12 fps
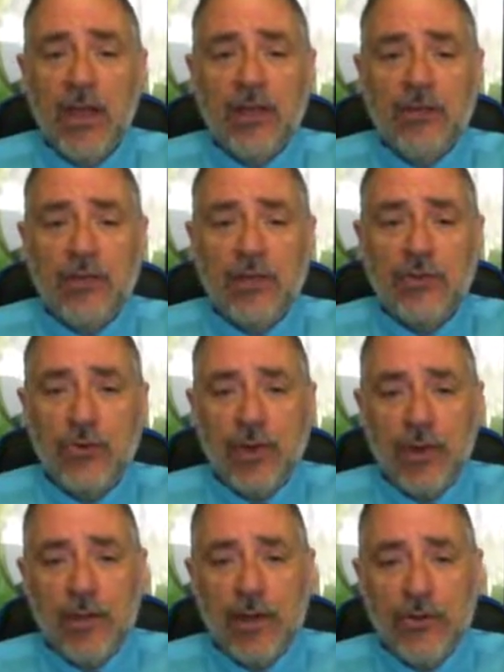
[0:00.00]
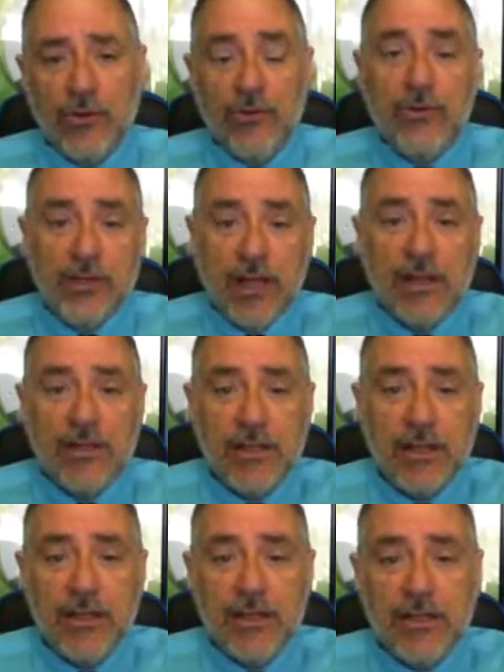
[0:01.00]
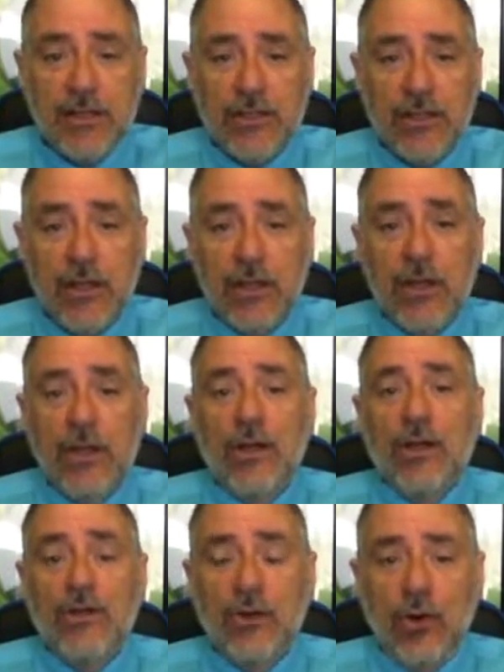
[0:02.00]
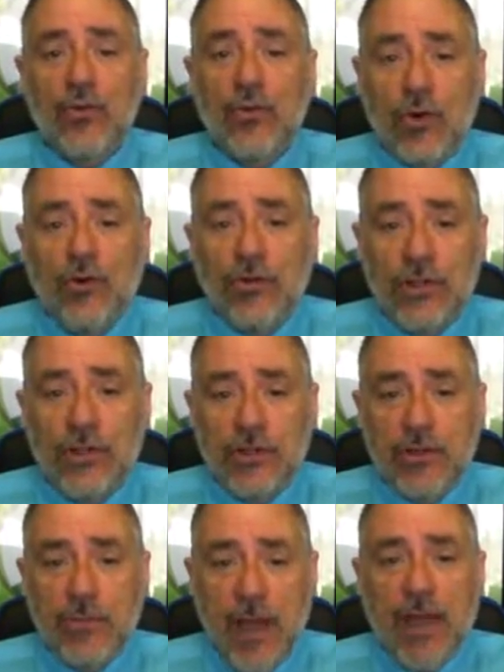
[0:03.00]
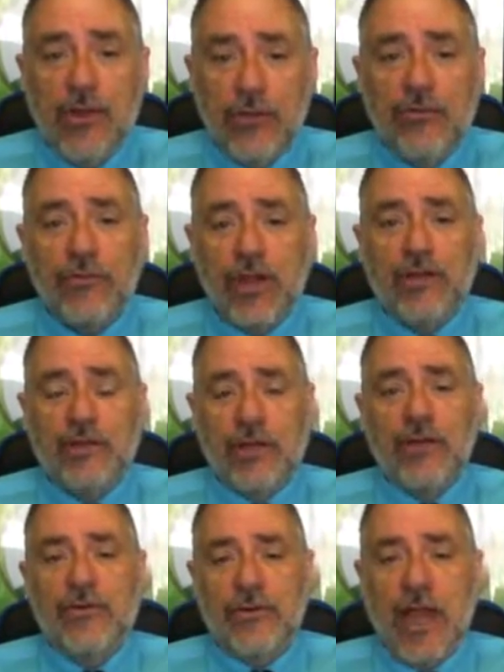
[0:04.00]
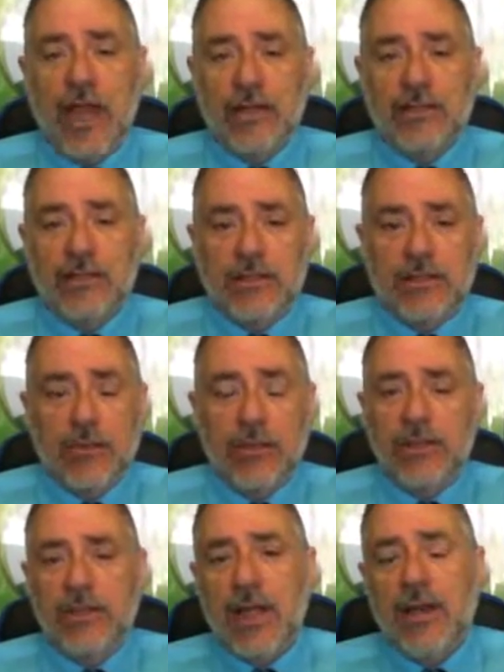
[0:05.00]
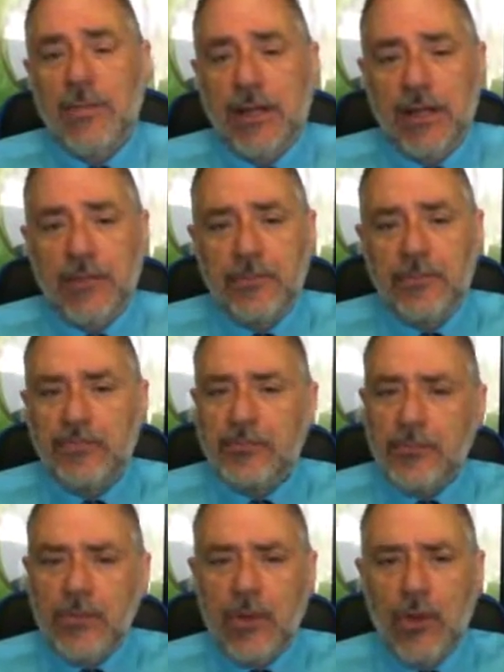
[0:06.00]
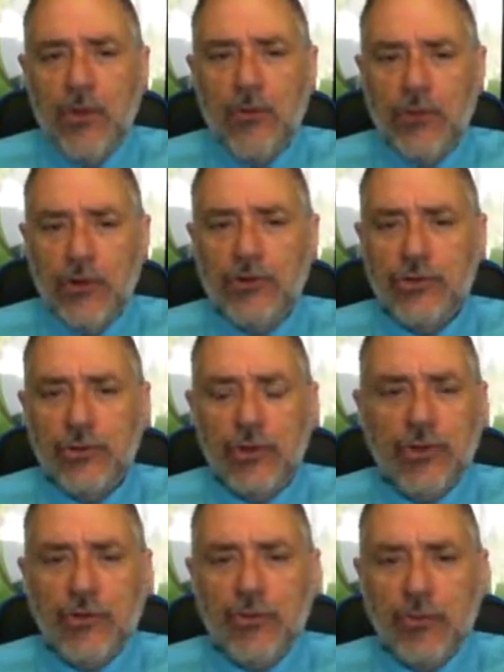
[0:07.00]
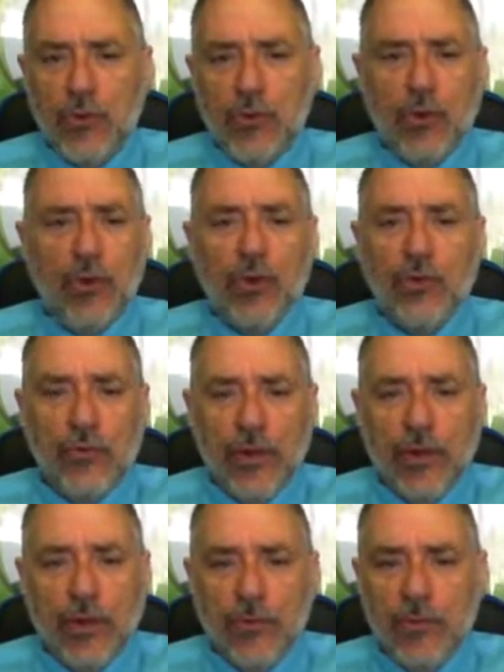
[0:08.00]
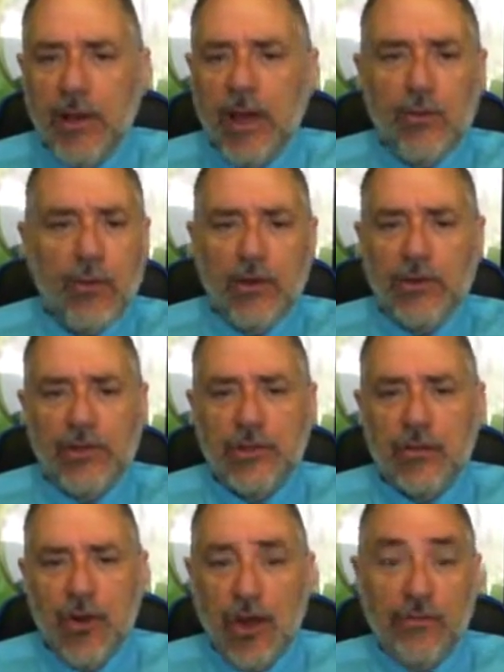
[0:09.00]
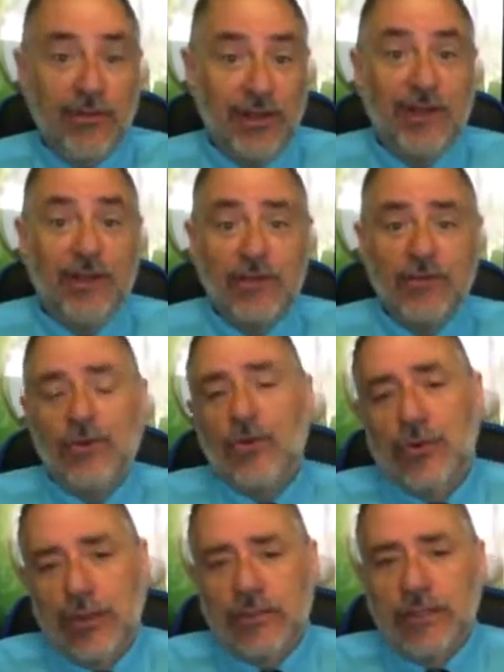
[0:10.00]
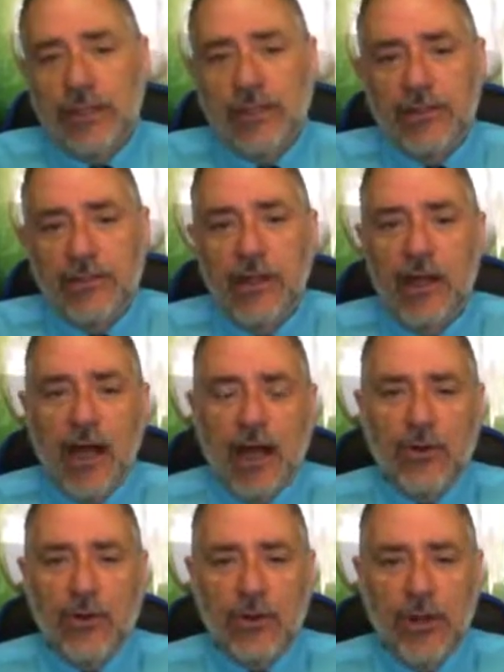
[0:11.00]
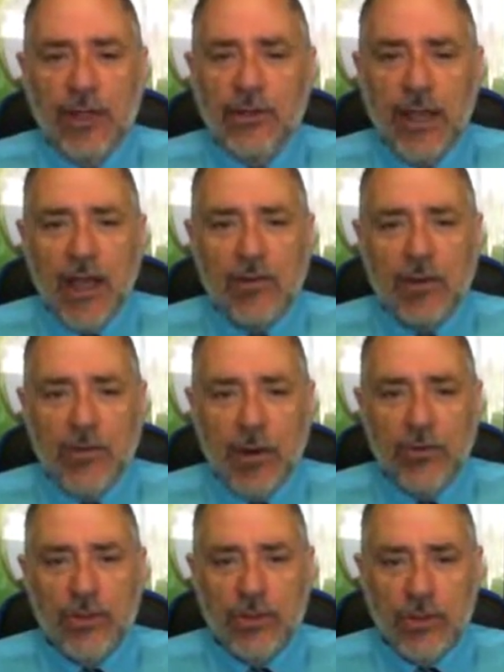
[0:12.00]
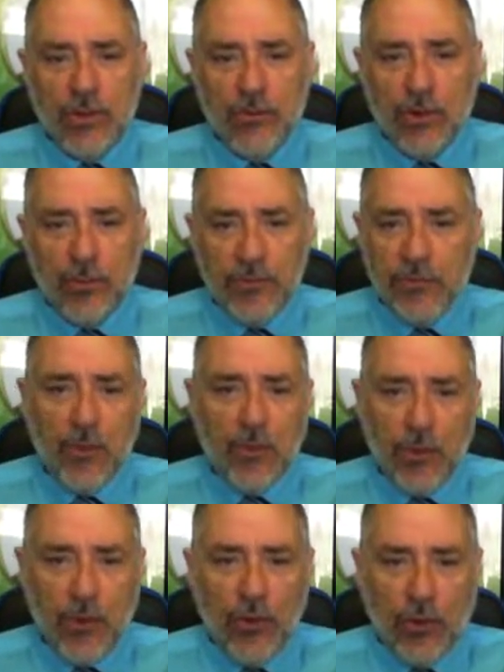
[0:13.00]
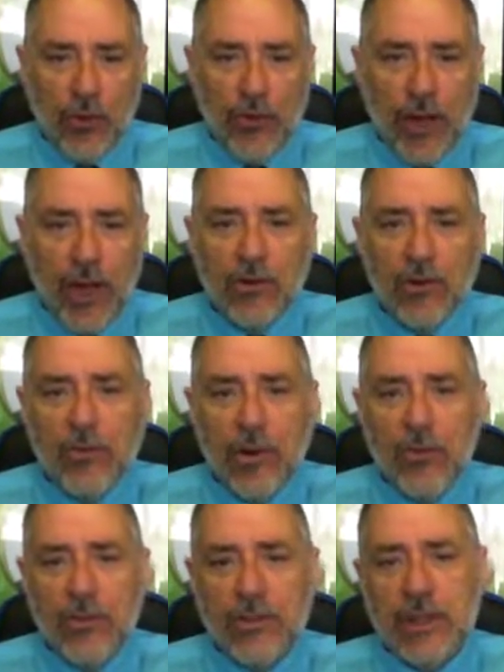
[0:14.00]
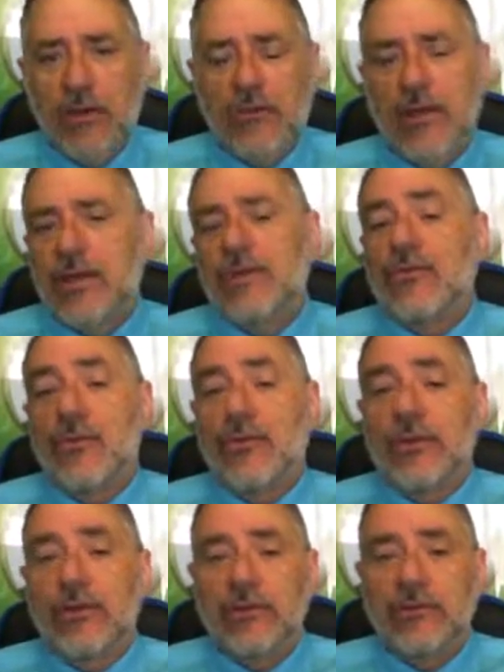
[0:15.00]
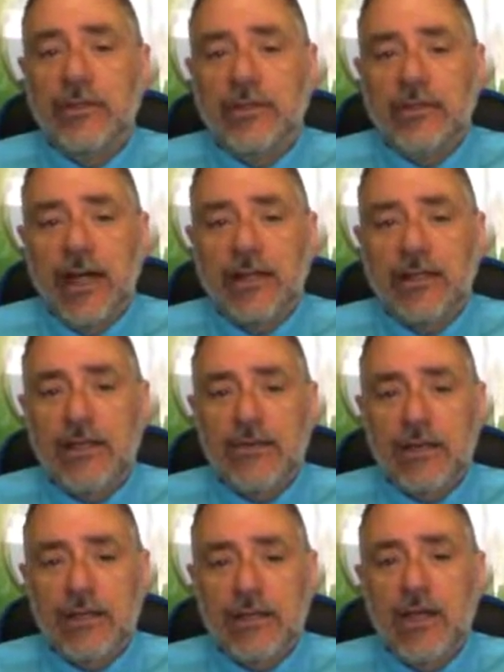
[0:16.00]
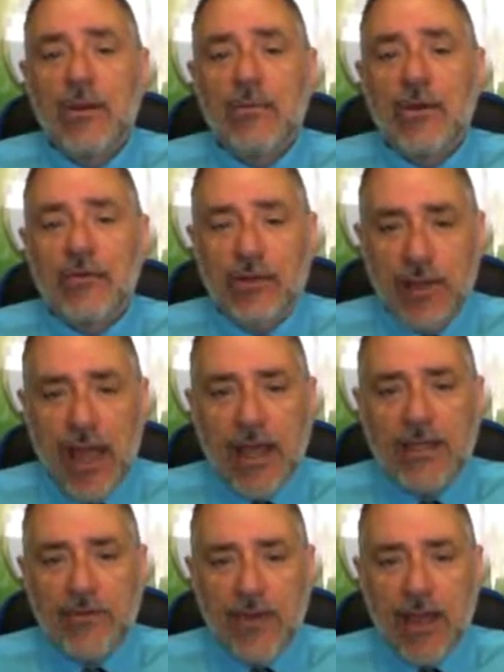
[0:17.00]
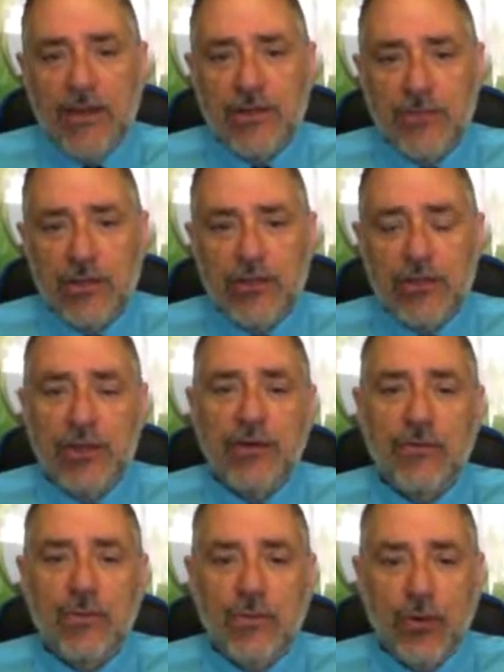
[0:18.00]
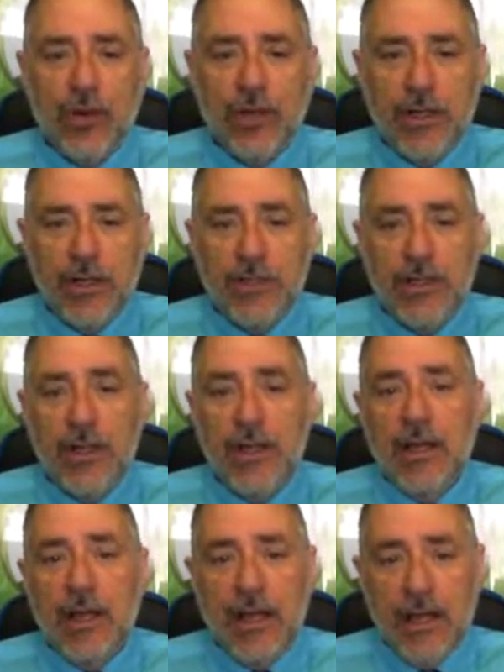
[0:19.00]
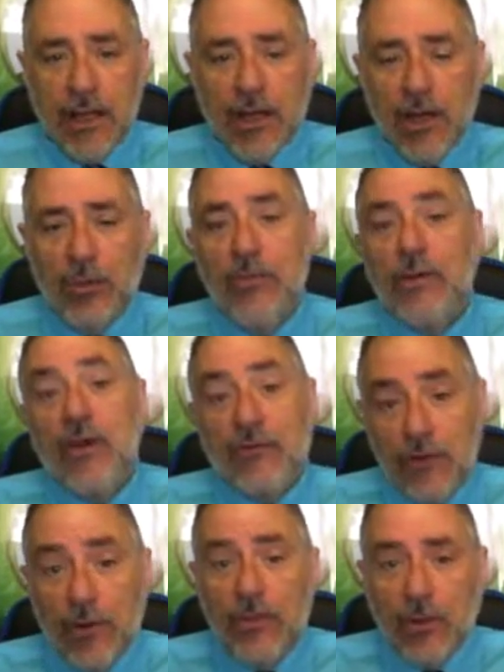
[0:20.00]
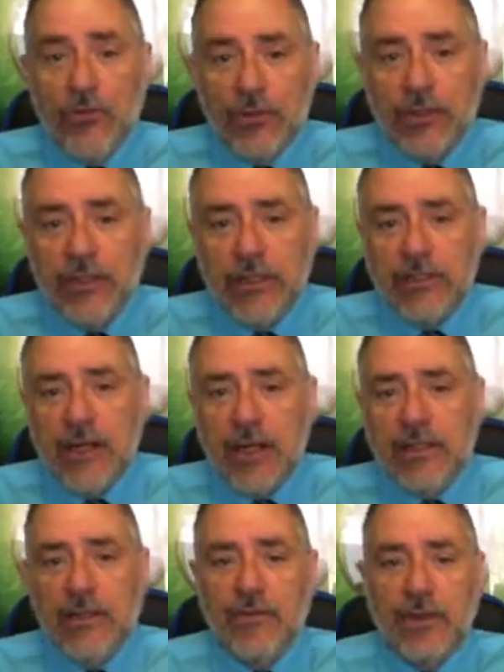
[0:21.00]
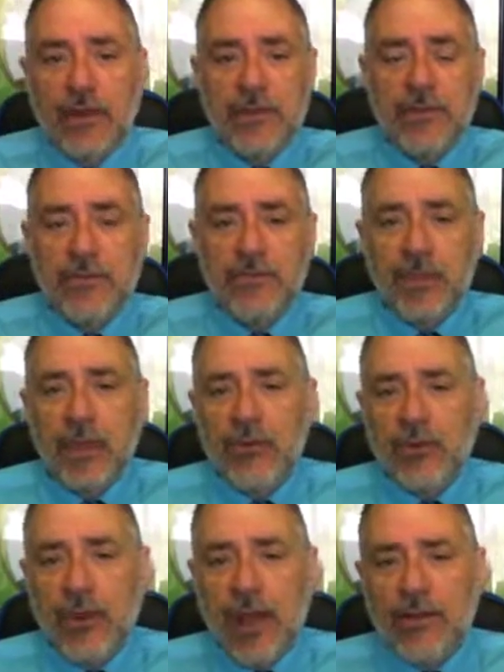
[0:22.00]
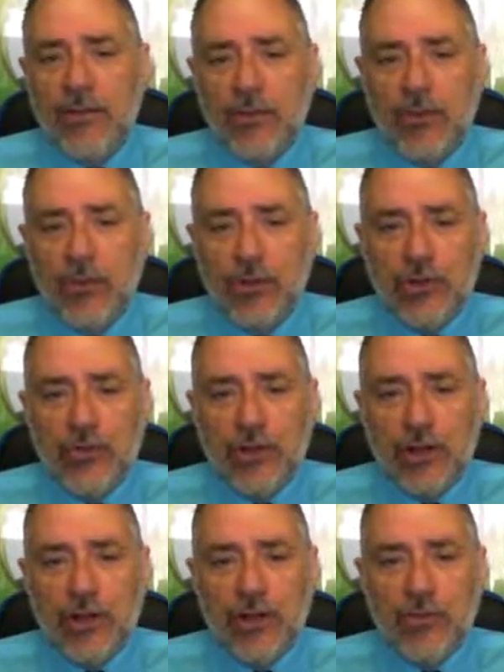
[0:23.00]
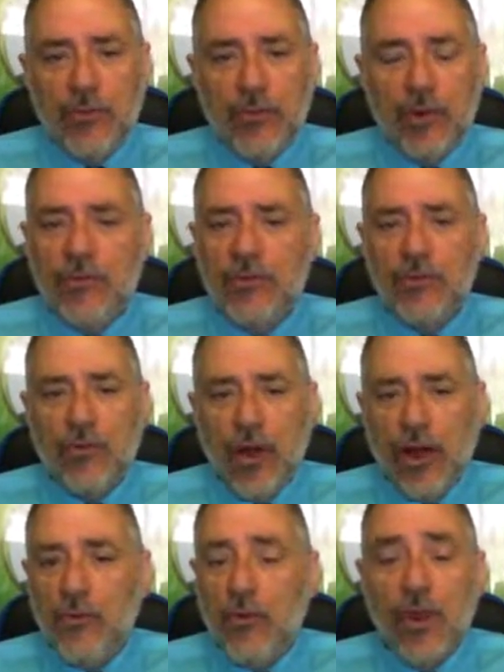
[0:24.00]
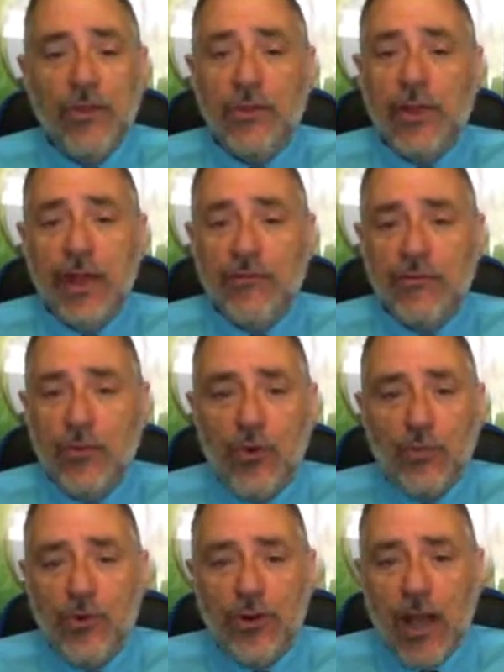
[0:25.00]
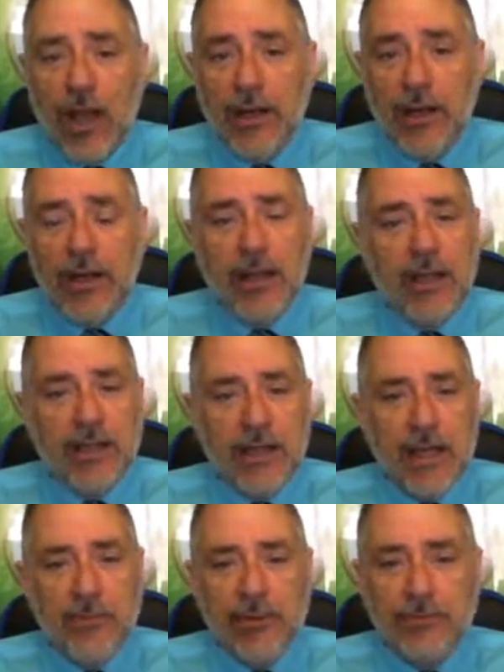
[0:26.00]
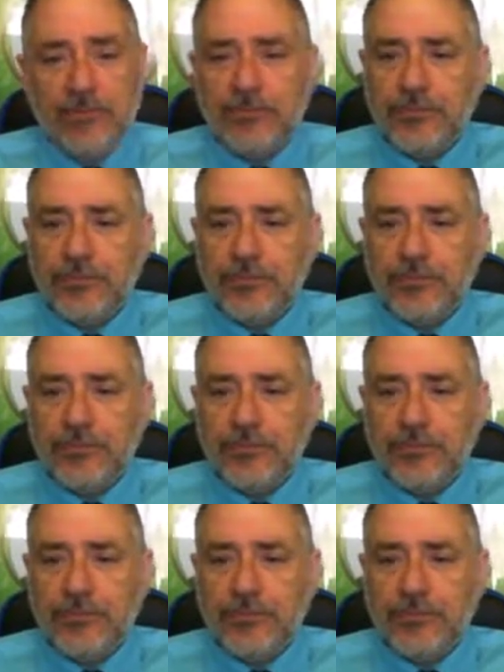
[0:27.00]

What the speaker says: So let's talk about you, since that's the easiest. Your role is to pay your fair share of taxes. Now, what does that mean? Well, first, you are to report all your income, no matter where it's derived, legal or illegal. I call that the Al Capone syndrome. We all know that Al Capone was not arrested for his illegal activities, but for tax evasion, because he didn't report his income from those illegal activities. So you have to report your income wherever derived, whether you get a form or not. Example,